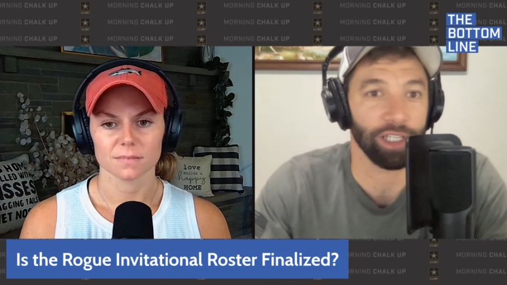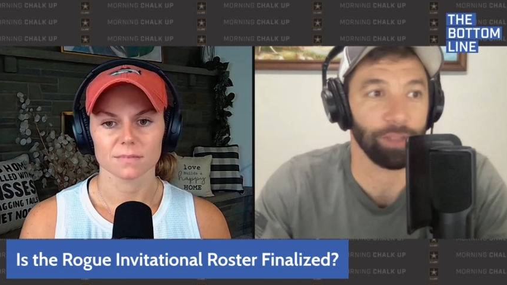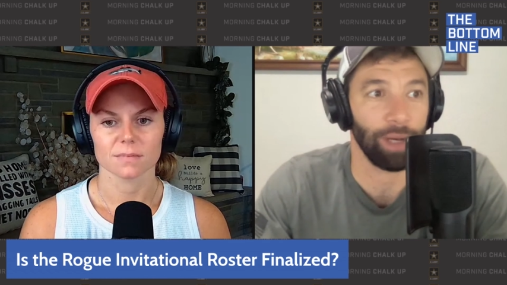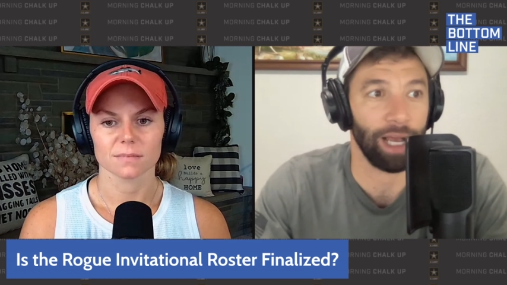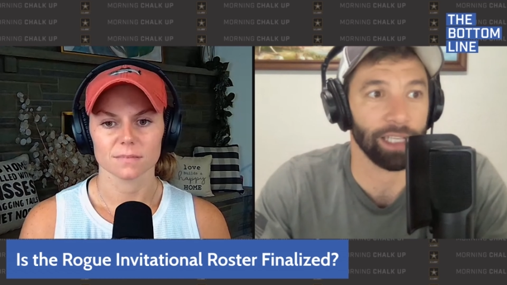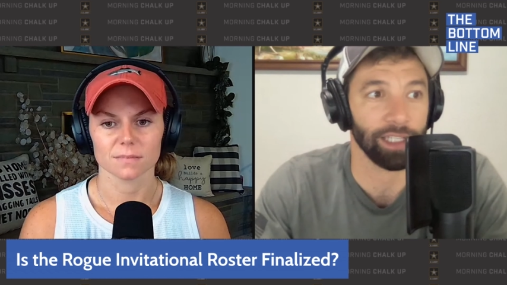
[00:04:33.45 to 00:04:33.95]
Speaker 1: as
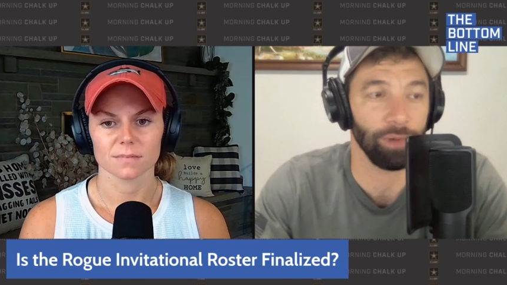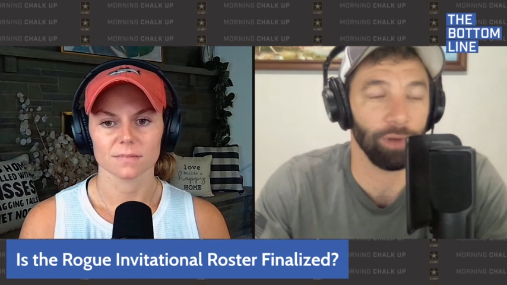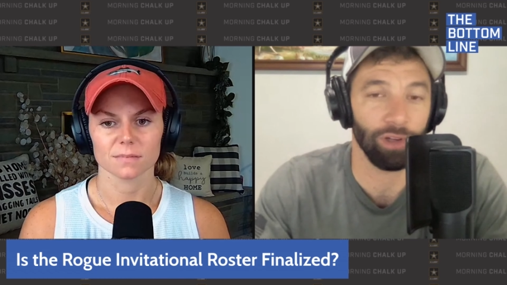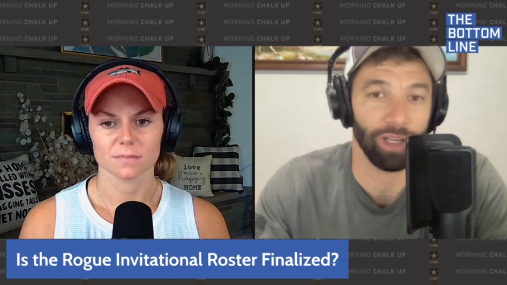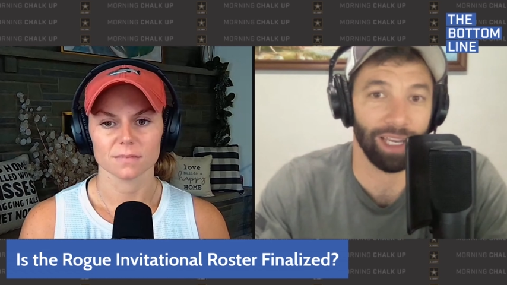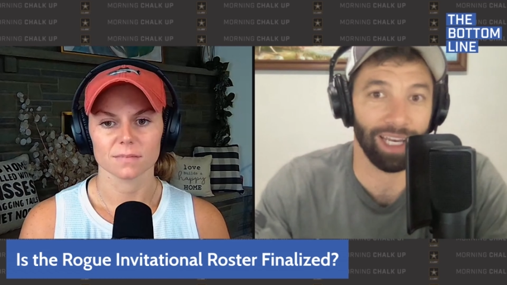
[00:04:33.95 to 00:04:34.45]

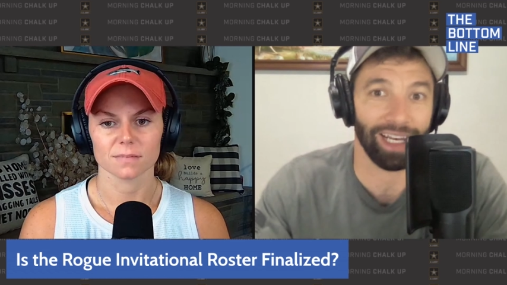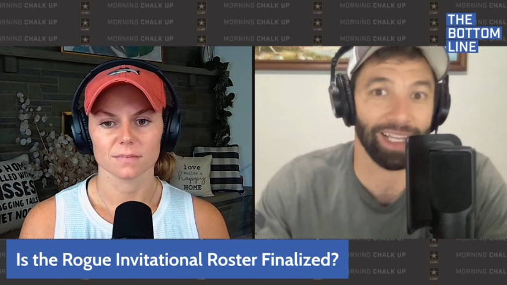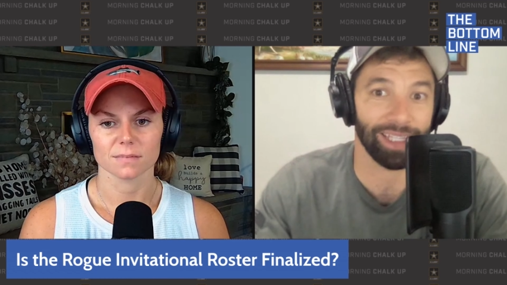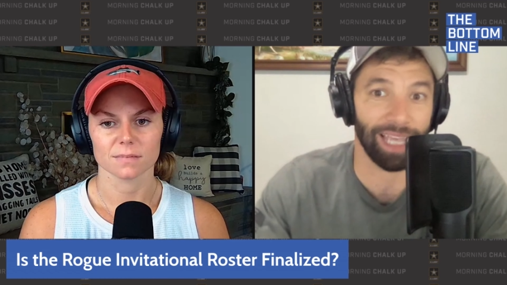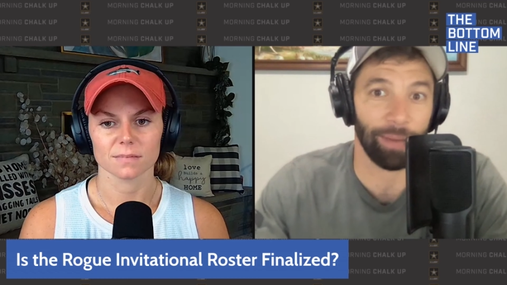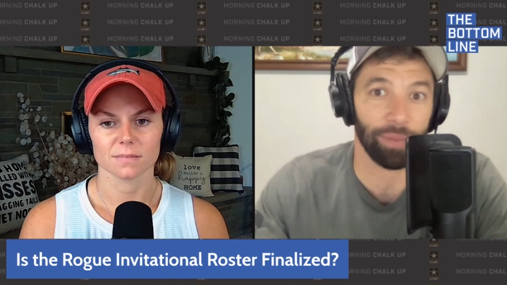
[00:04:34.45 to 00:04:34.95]
possible in an
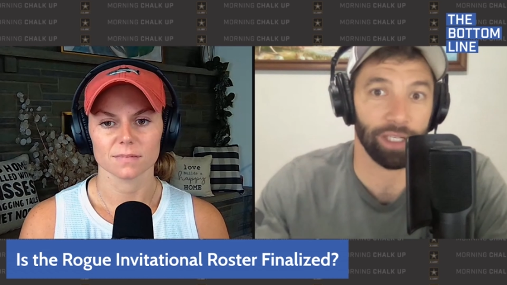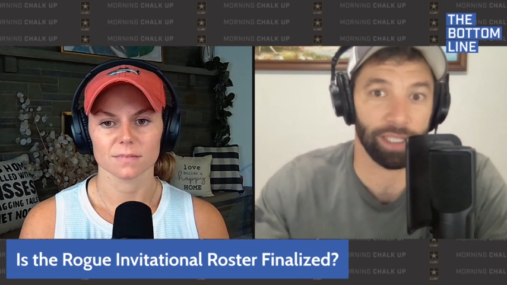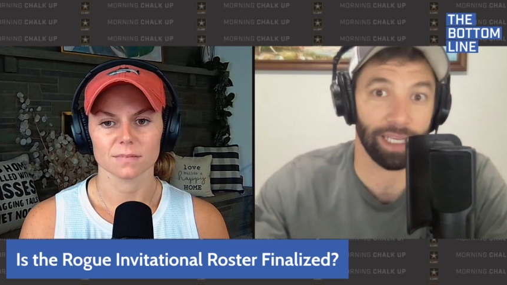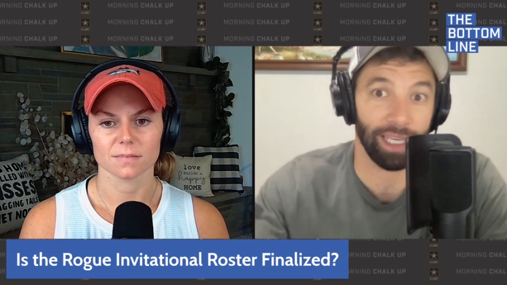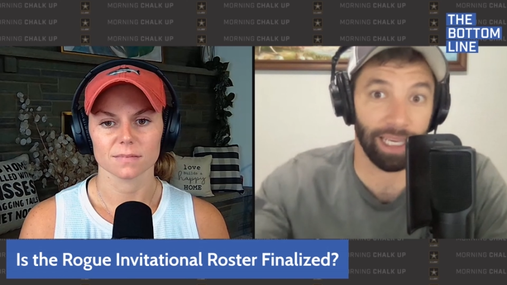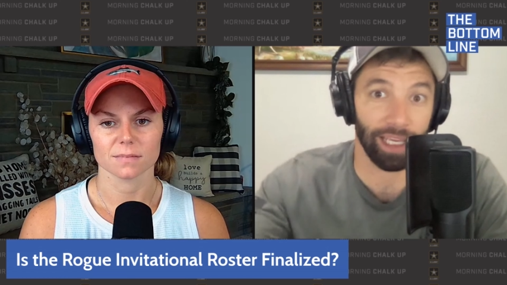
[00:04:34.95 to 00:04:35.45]
attempt
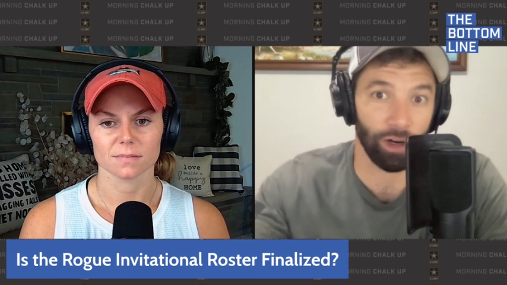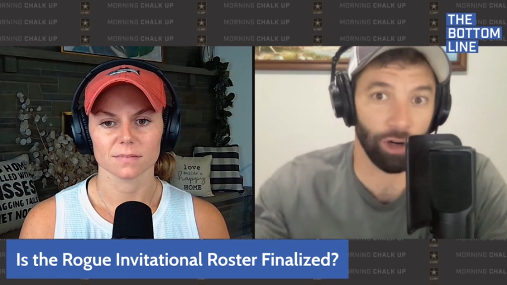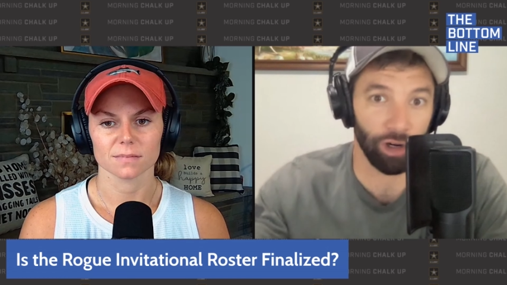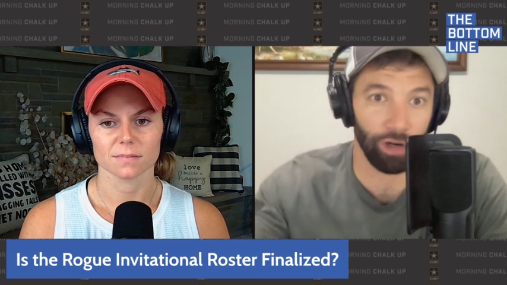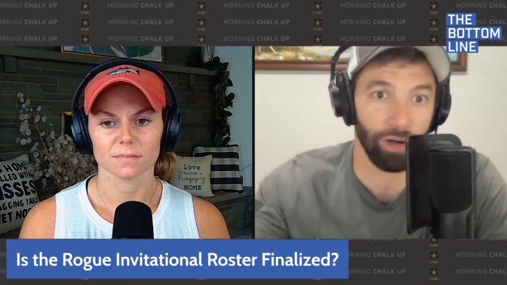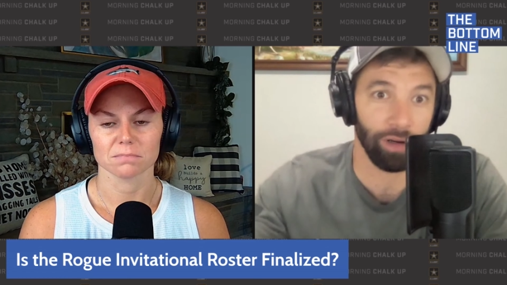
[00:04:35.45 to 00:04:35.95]
to get
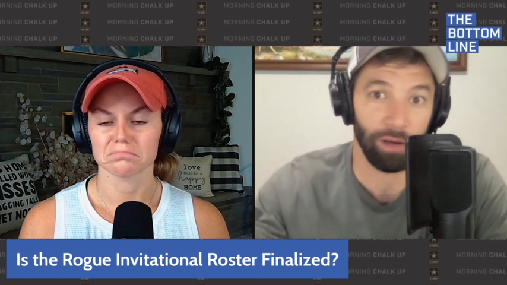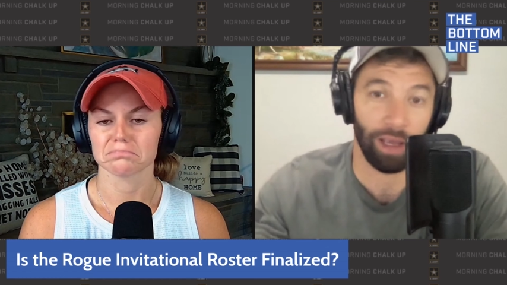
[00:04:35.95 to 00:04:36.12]
her.